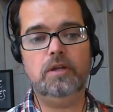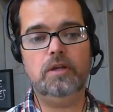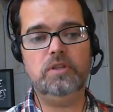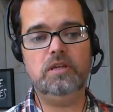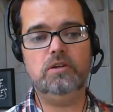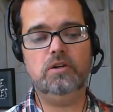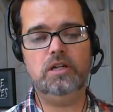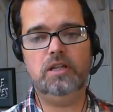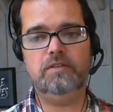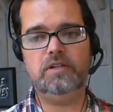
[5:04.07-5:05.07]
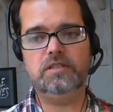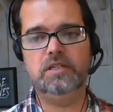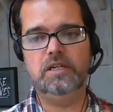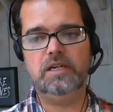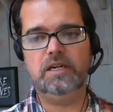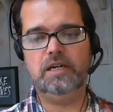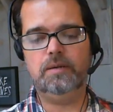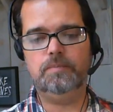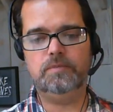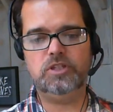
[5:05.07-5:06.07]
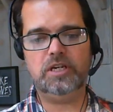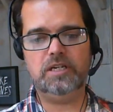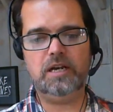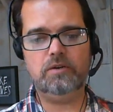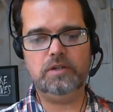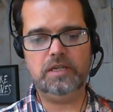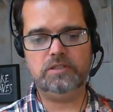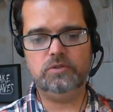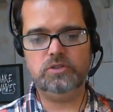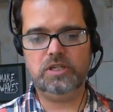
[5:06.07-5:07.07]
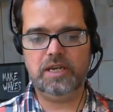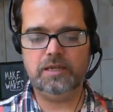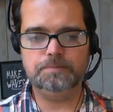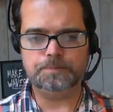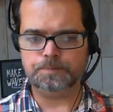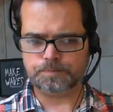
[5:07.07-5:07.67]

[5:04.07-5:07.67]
and we think you're going to love it. Check it out as soon as you can.